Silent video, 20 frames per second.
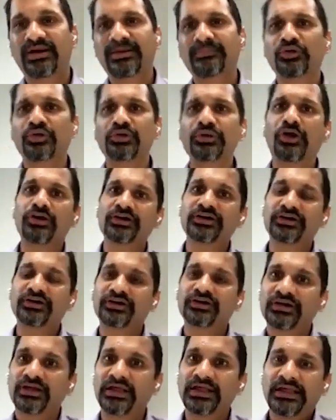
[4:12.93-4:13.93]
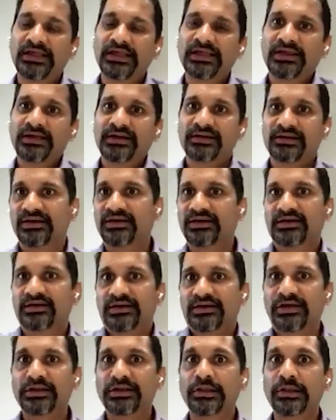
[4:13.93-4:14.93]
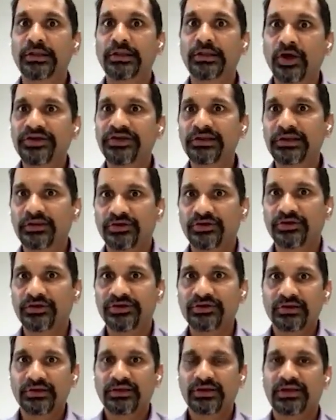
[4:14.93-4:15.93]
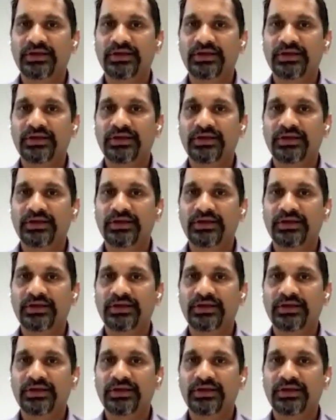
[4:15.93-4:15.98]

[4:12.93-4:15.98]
I'm no longer a lawyer.